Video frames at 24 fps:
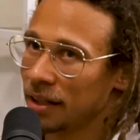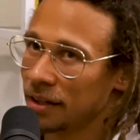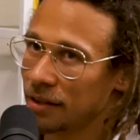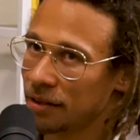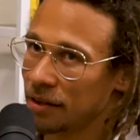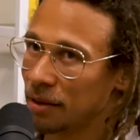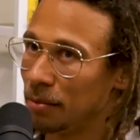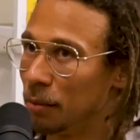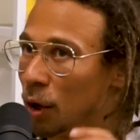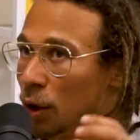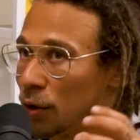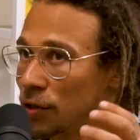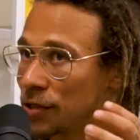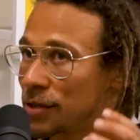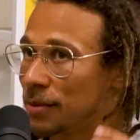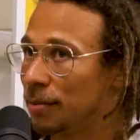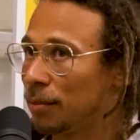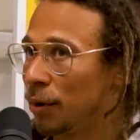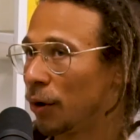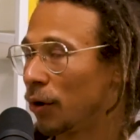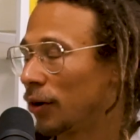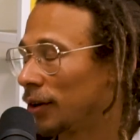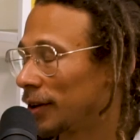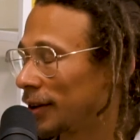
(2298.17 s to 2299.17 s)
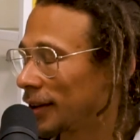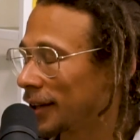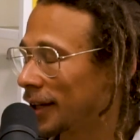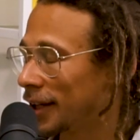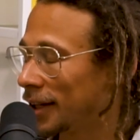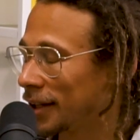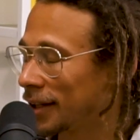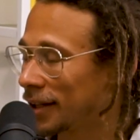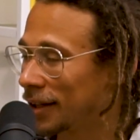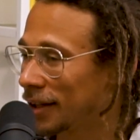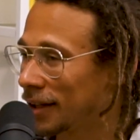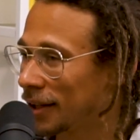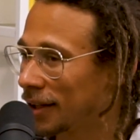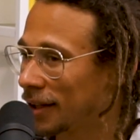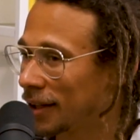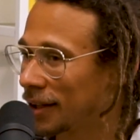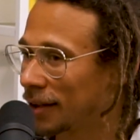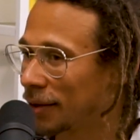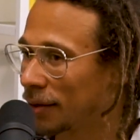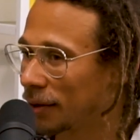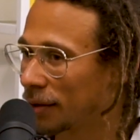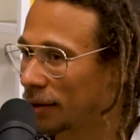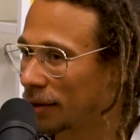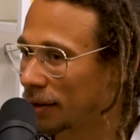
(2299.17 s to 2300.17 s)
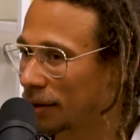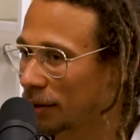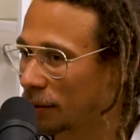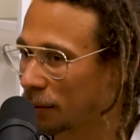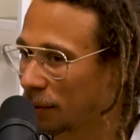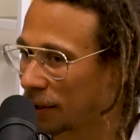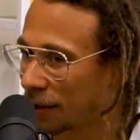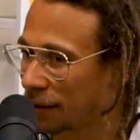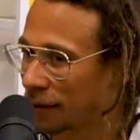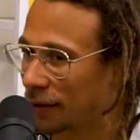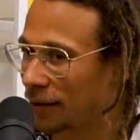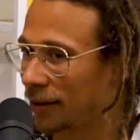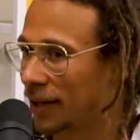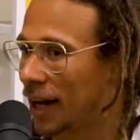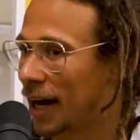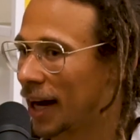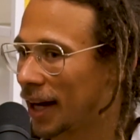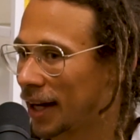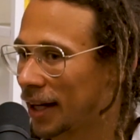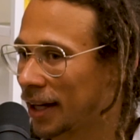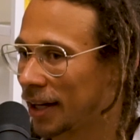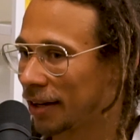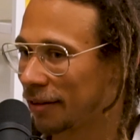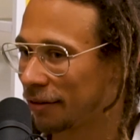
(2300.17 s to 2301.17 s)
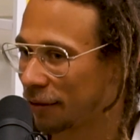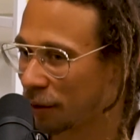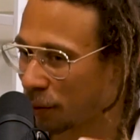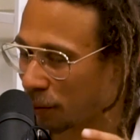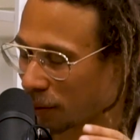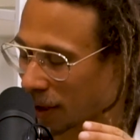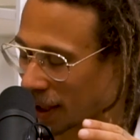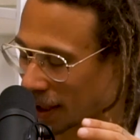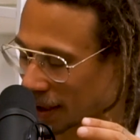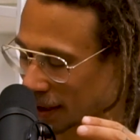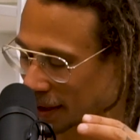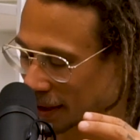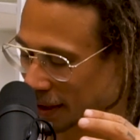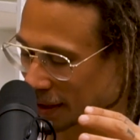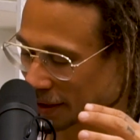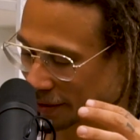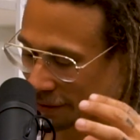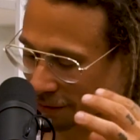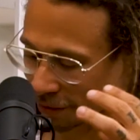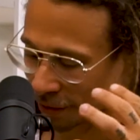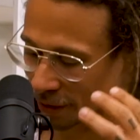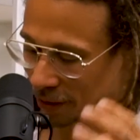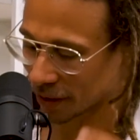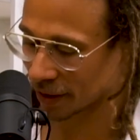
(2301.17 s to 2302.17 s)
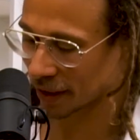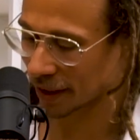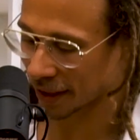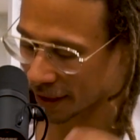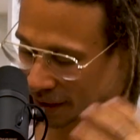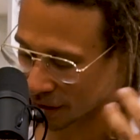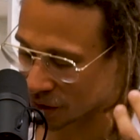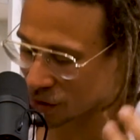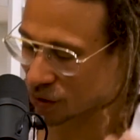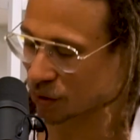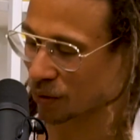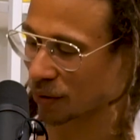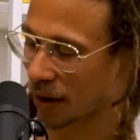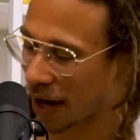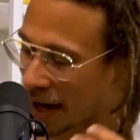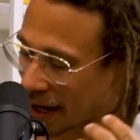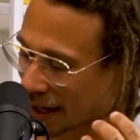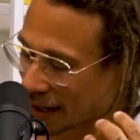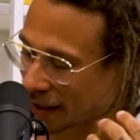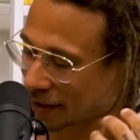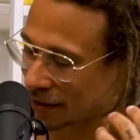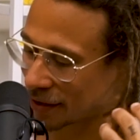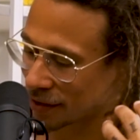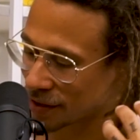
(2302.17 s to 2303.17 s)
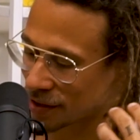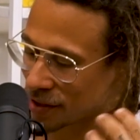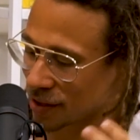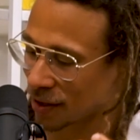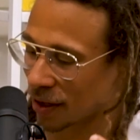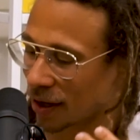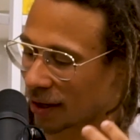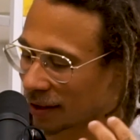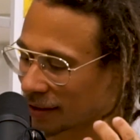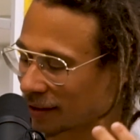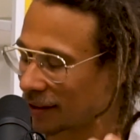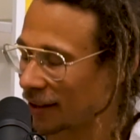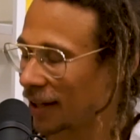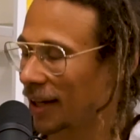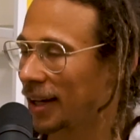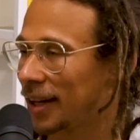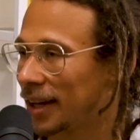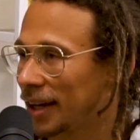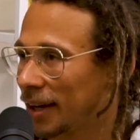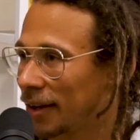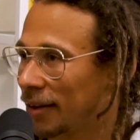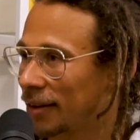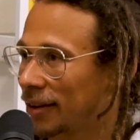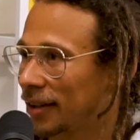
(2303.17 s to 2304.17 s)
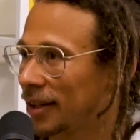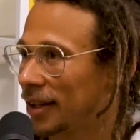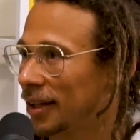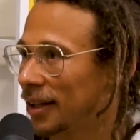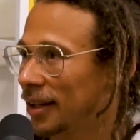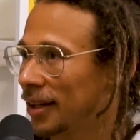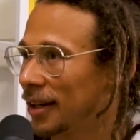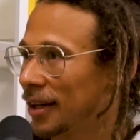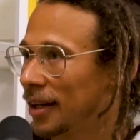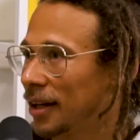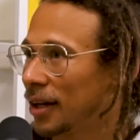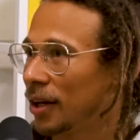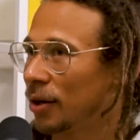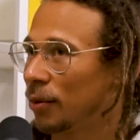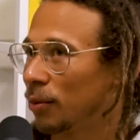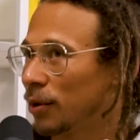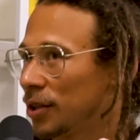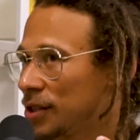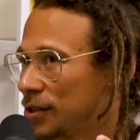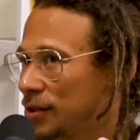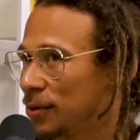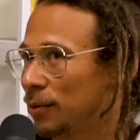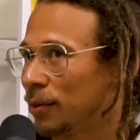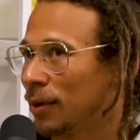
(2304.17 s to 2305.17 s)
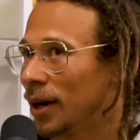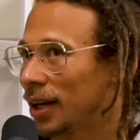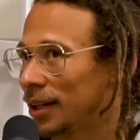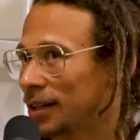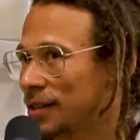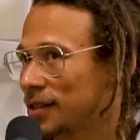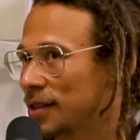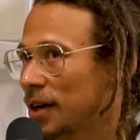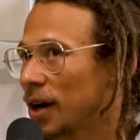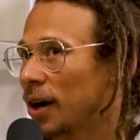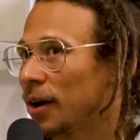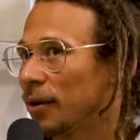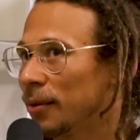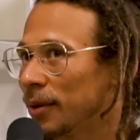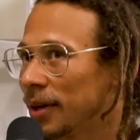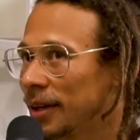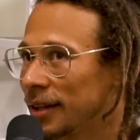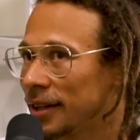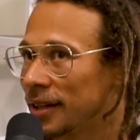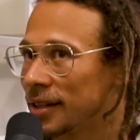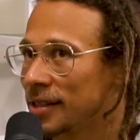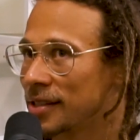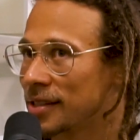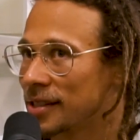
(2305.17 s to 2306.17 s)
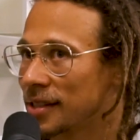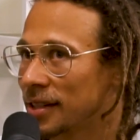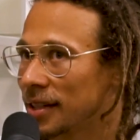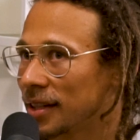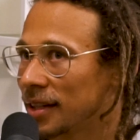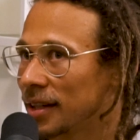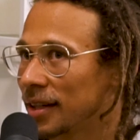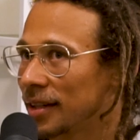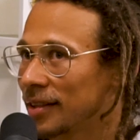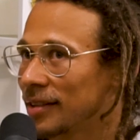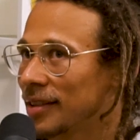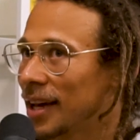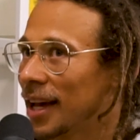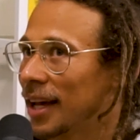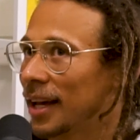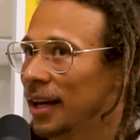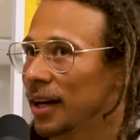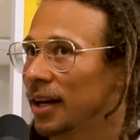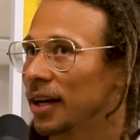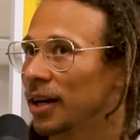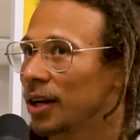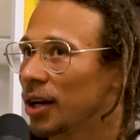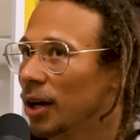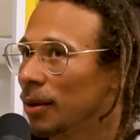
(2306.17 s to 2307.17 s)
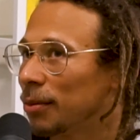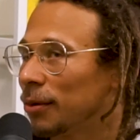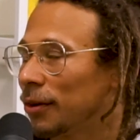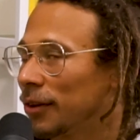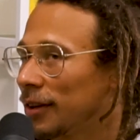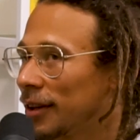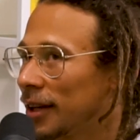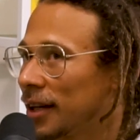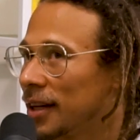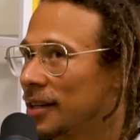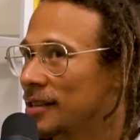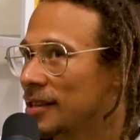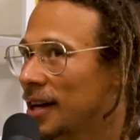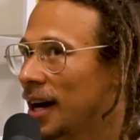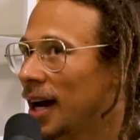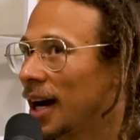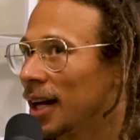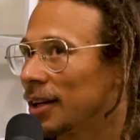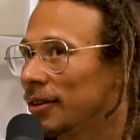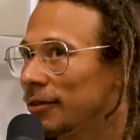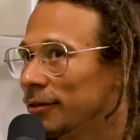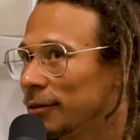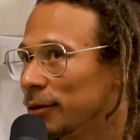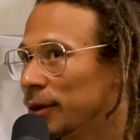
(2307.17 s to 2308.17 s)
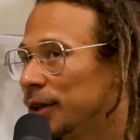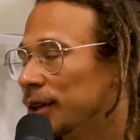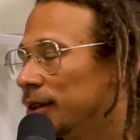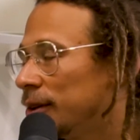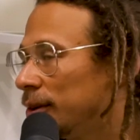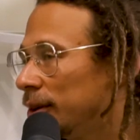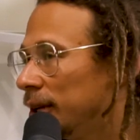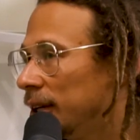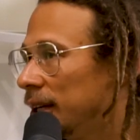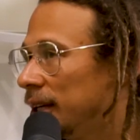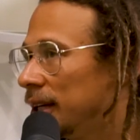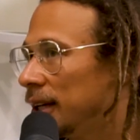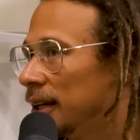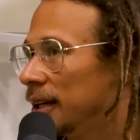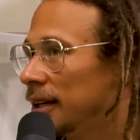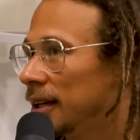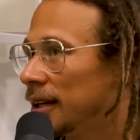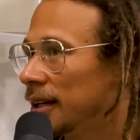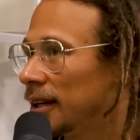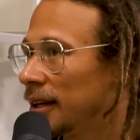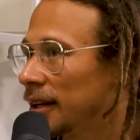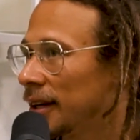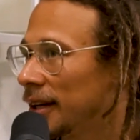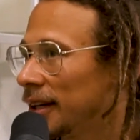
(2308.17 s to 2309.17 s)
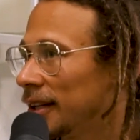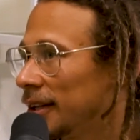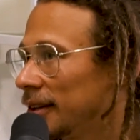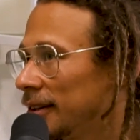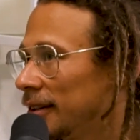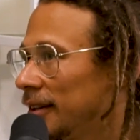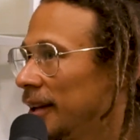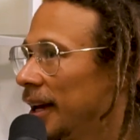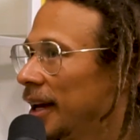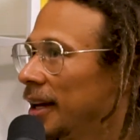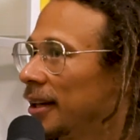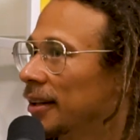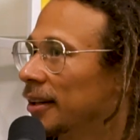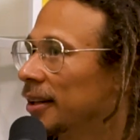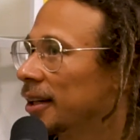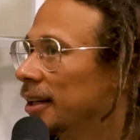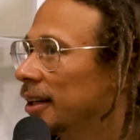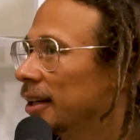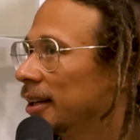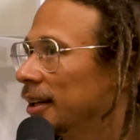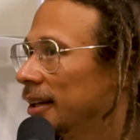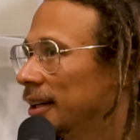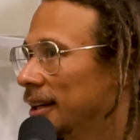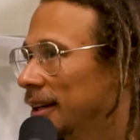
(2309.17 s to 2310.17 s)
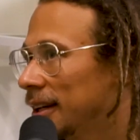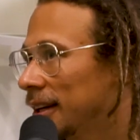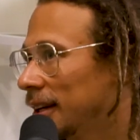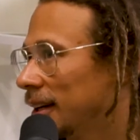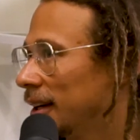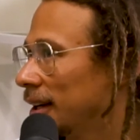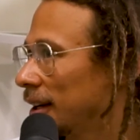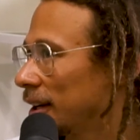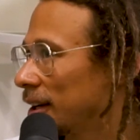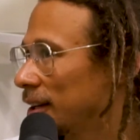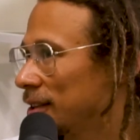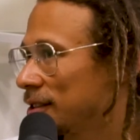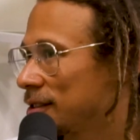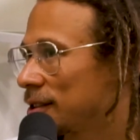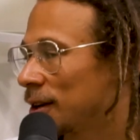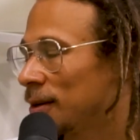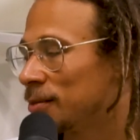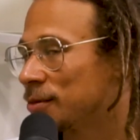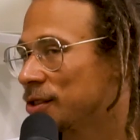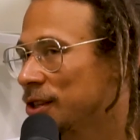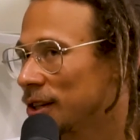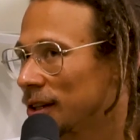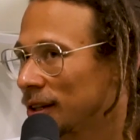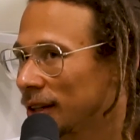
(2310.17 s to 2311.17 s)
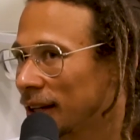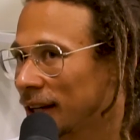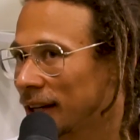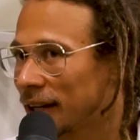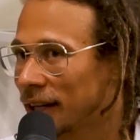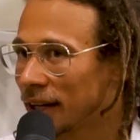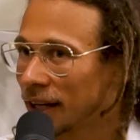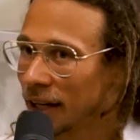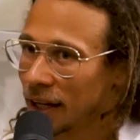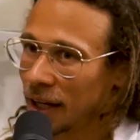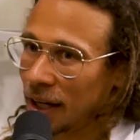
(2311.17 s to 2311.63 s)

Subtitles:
The most important thing with your diet, if you're like trying to start to get healthy, what you want to start with is taking a couple things out of what you eat in your daily consumption. Like,